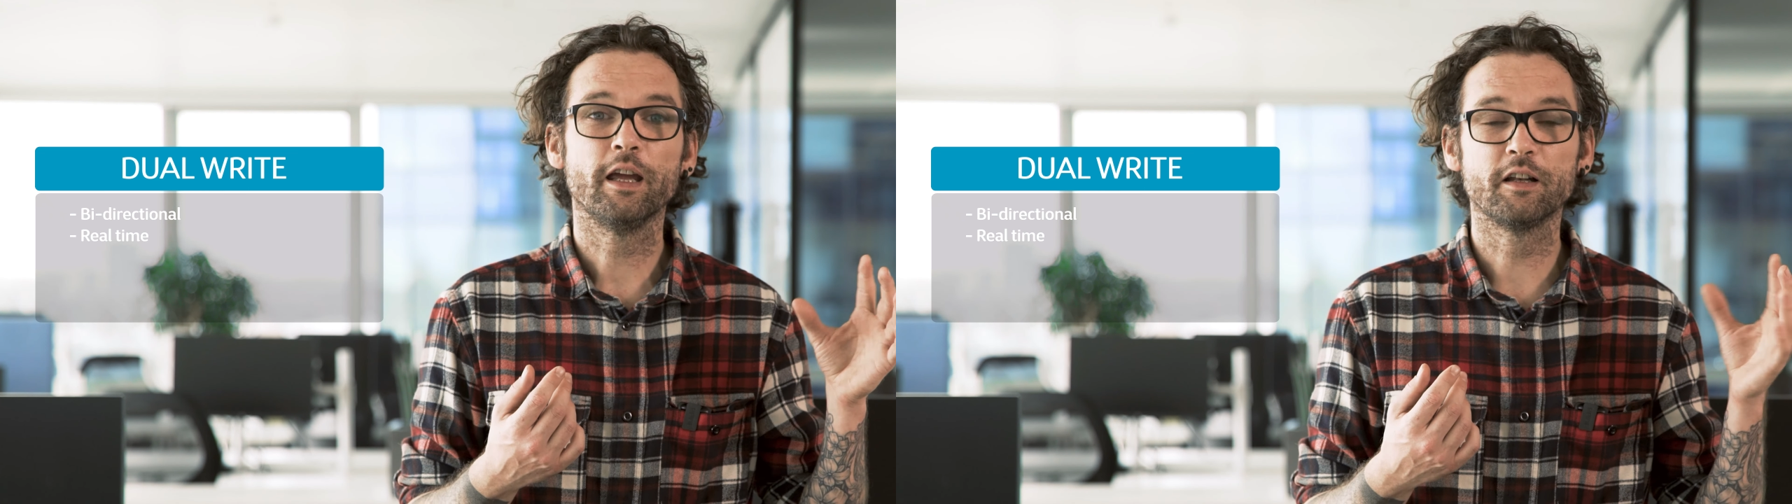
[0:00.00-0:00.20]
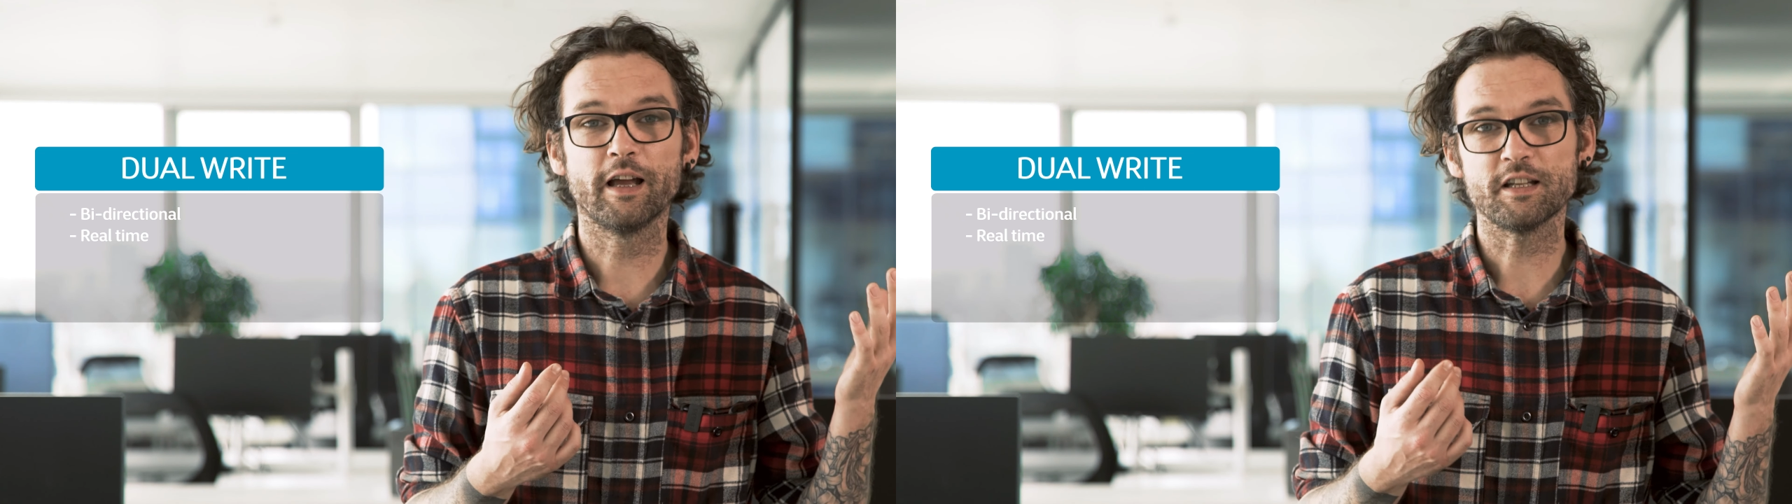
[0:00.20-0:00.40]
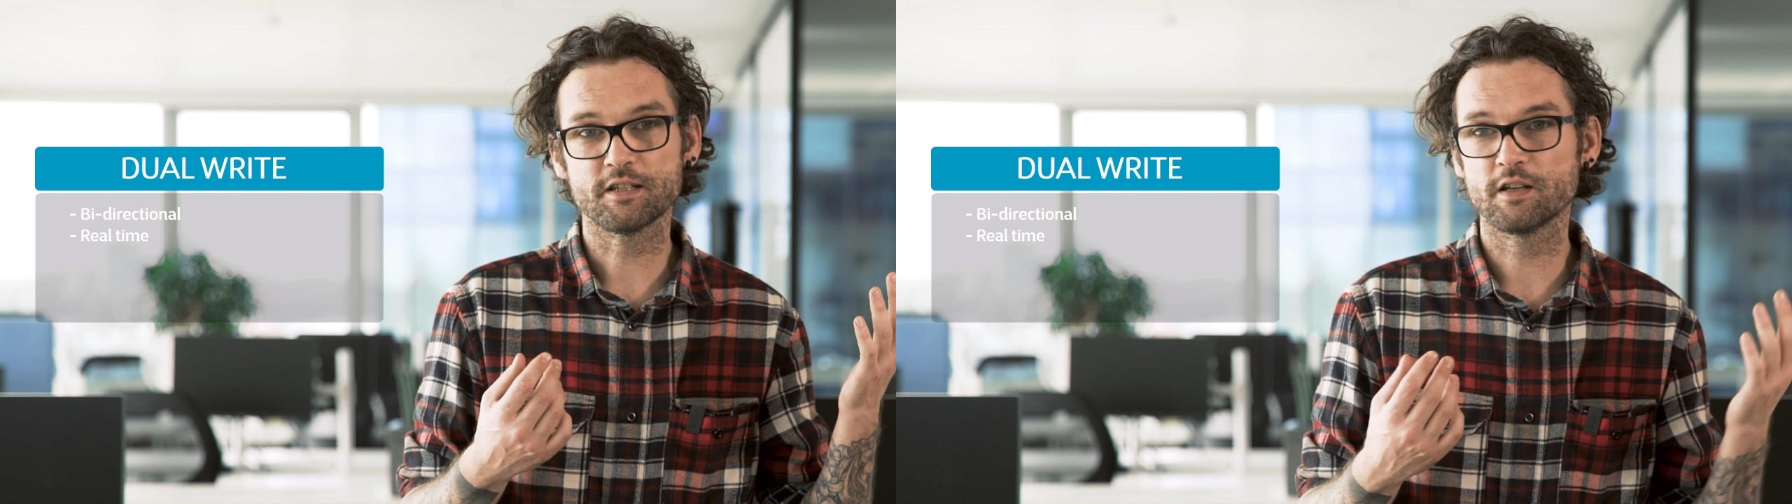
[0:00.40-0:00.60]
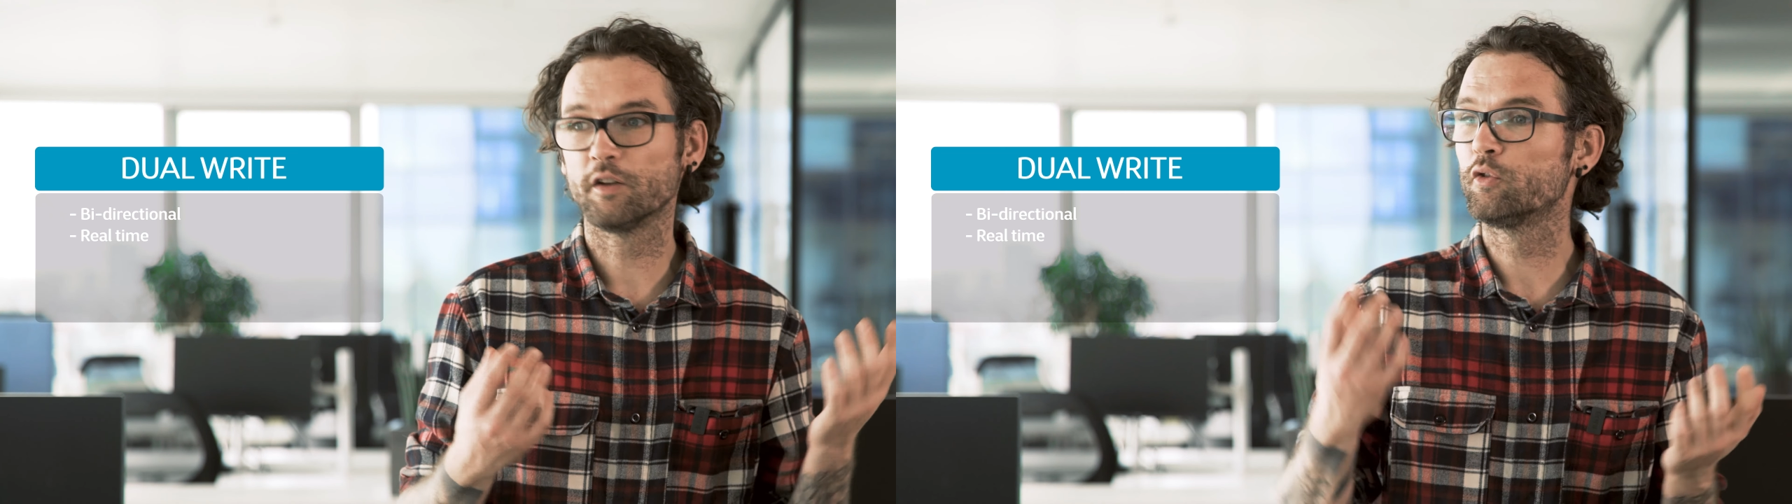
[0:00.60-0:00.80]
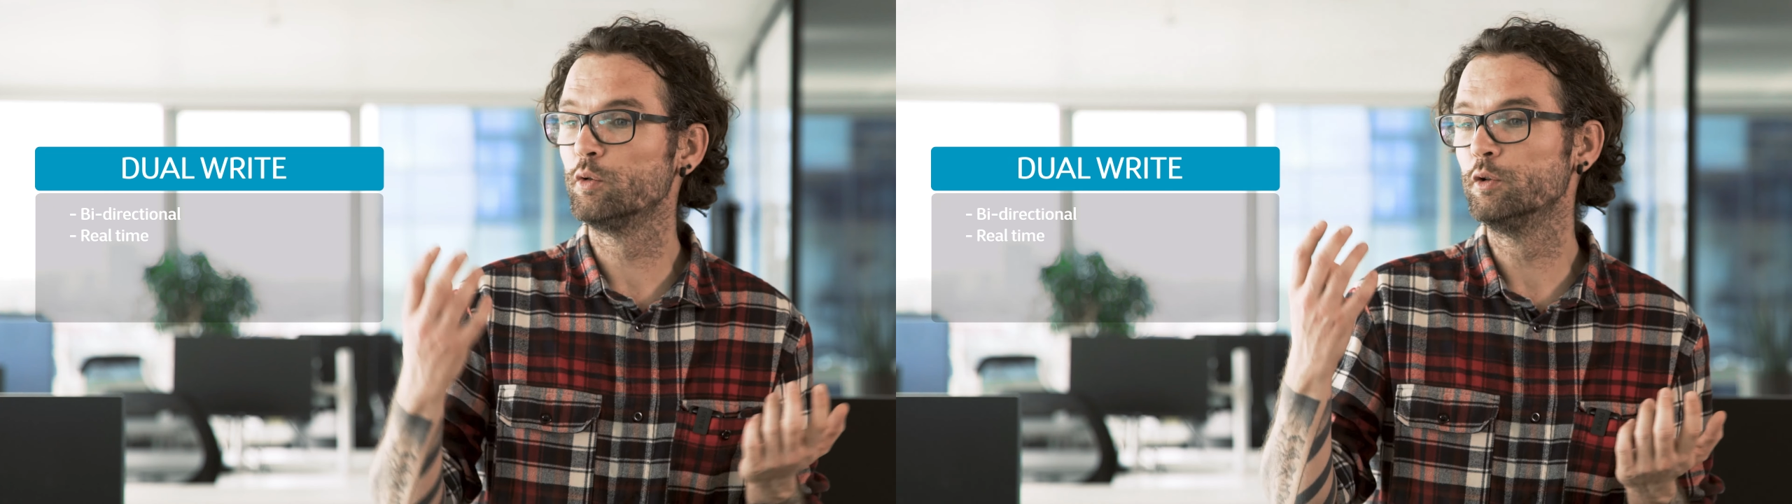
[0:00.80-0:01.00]
it gets
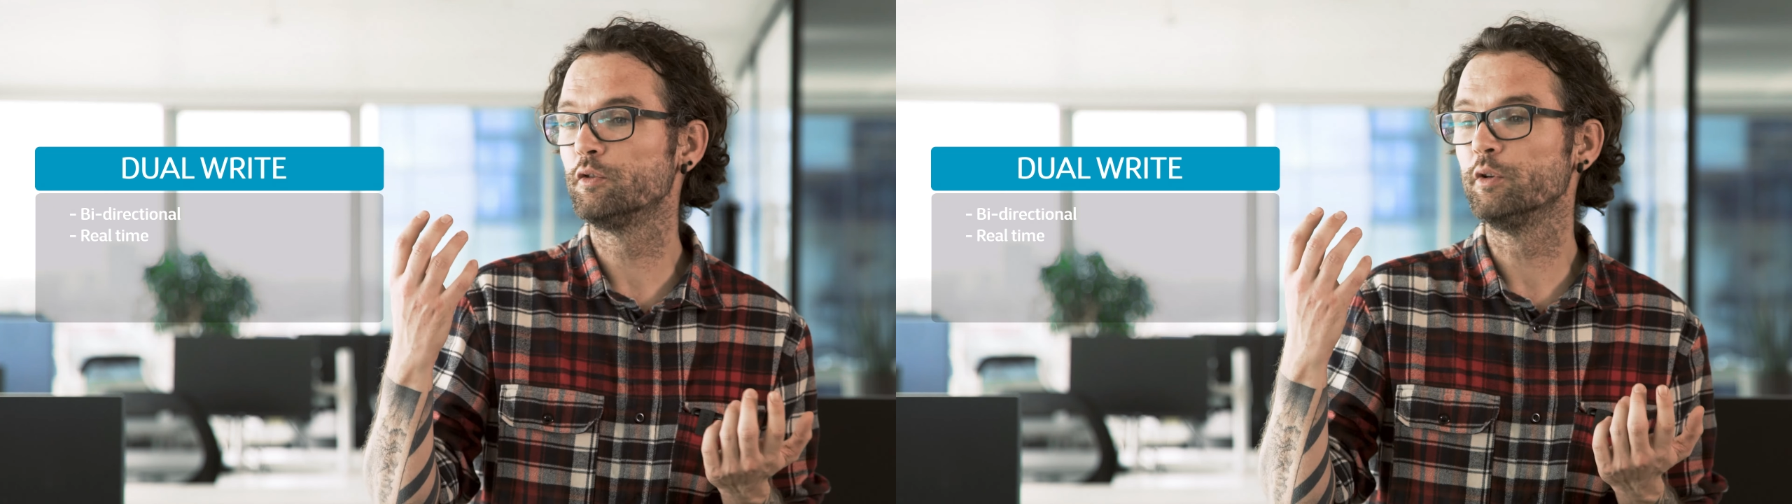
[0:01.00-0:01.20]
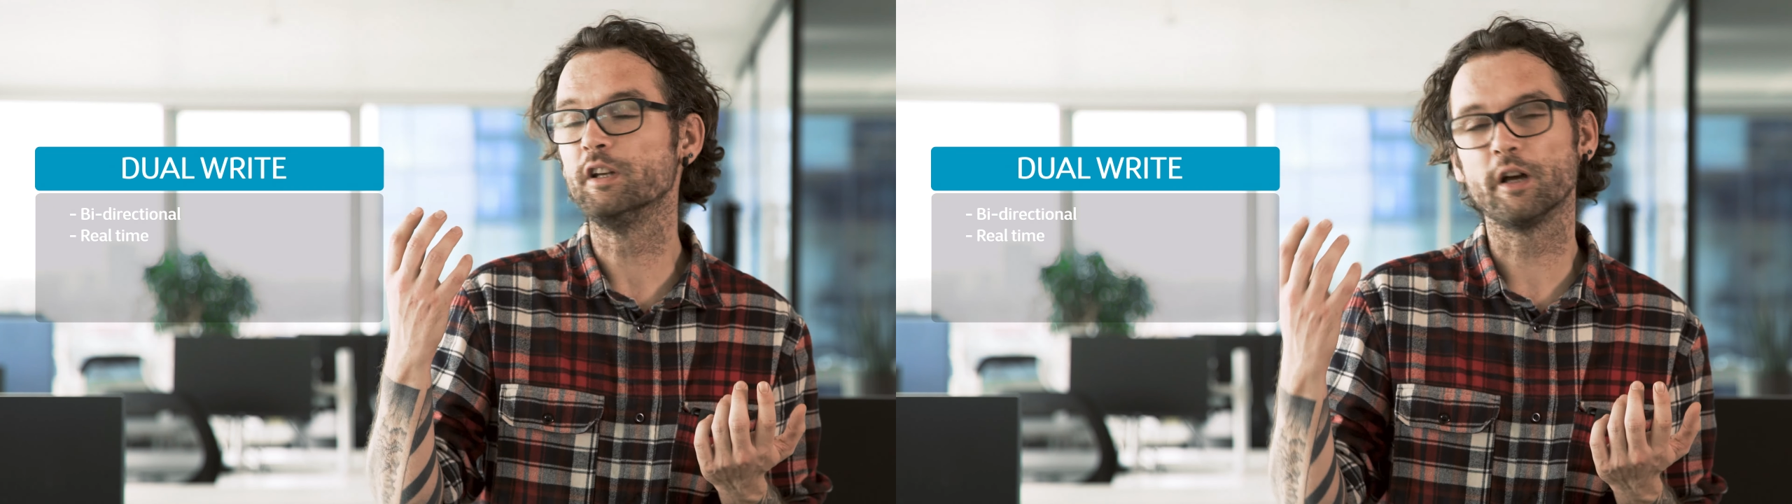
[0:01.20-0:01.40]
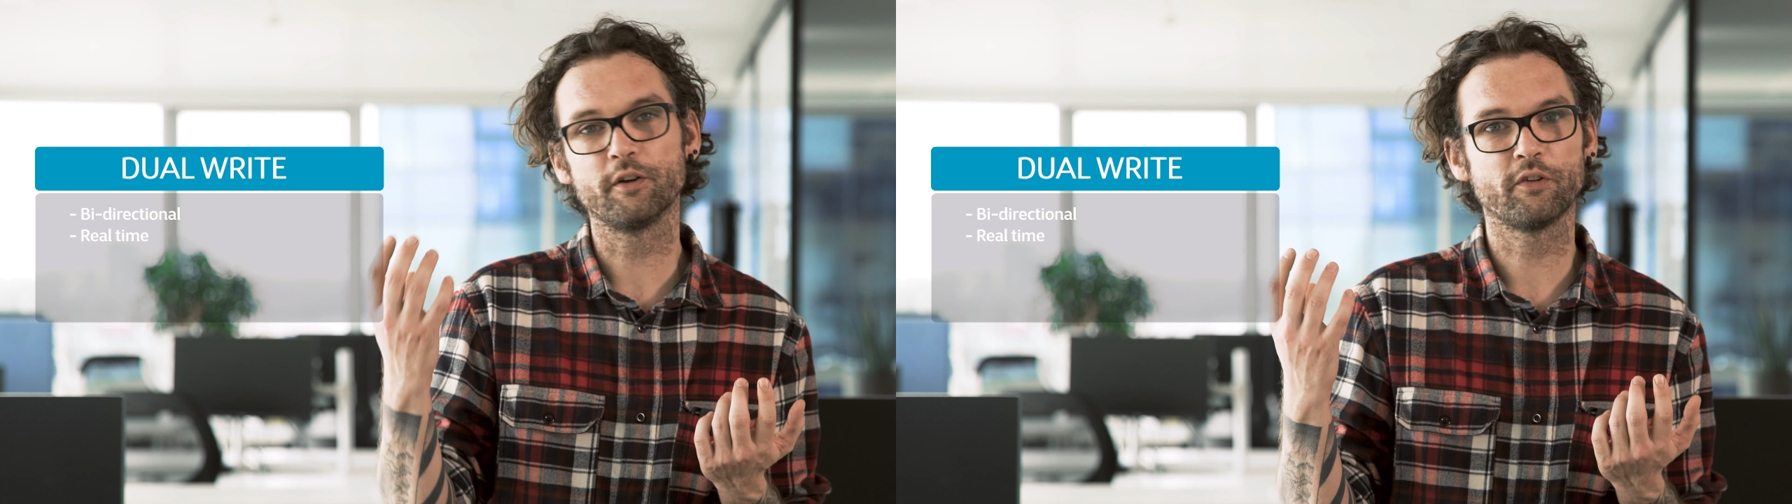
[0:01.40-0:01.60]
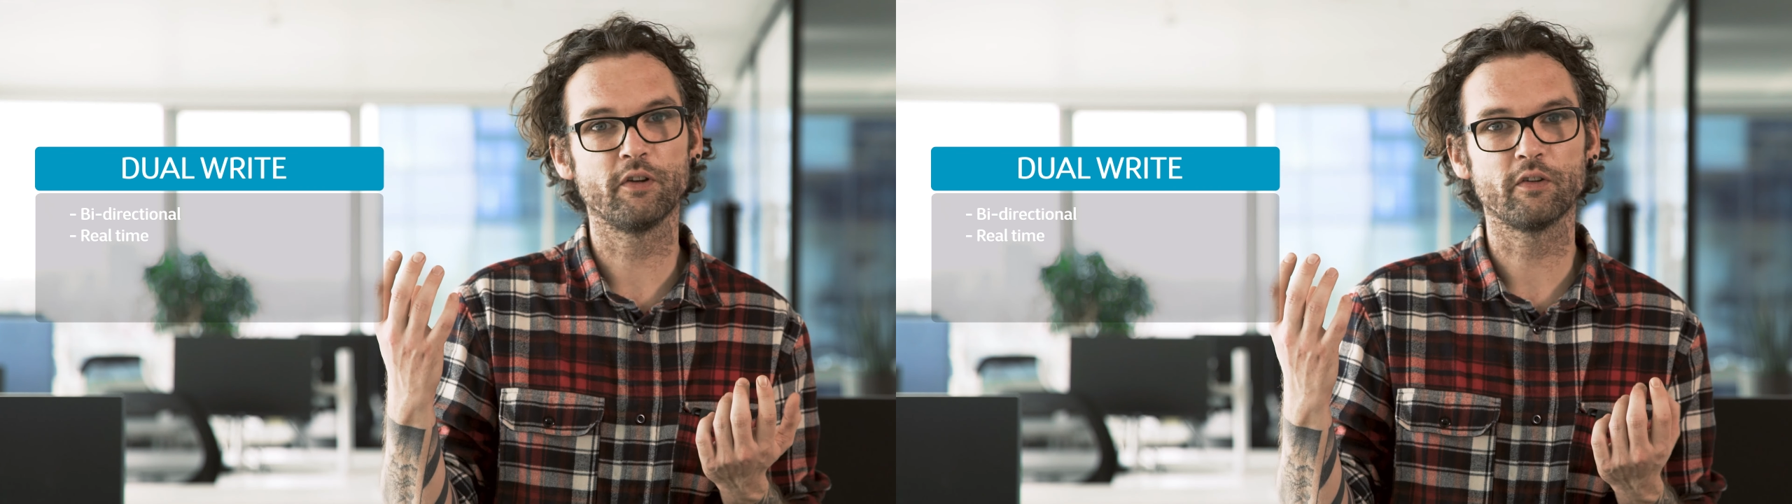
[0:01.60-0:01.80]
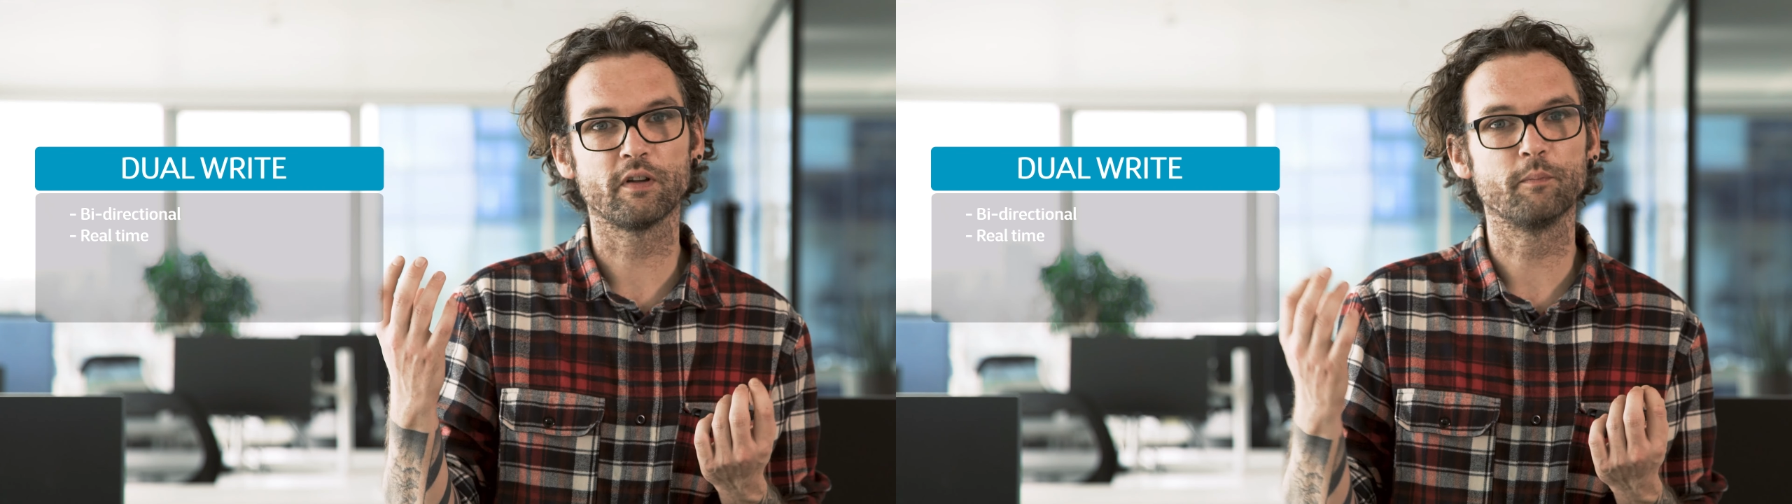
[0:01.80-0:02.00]
through to the other
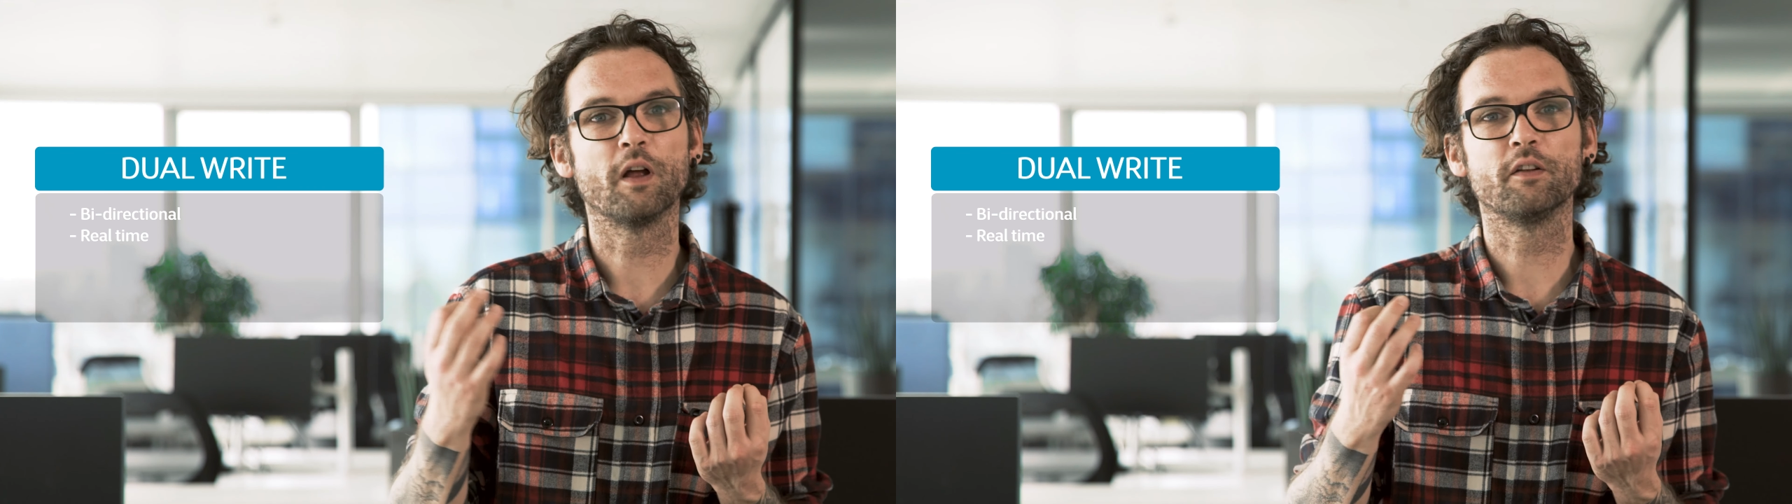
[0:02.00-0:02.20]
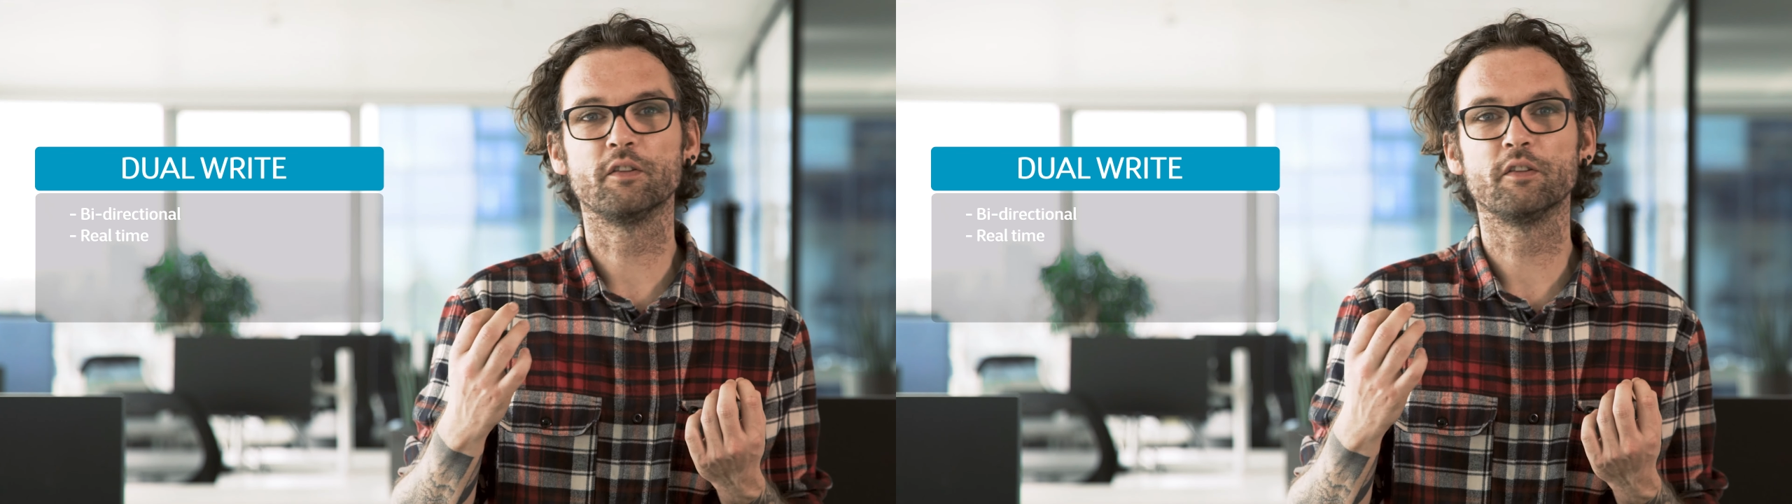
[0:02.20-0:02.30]
system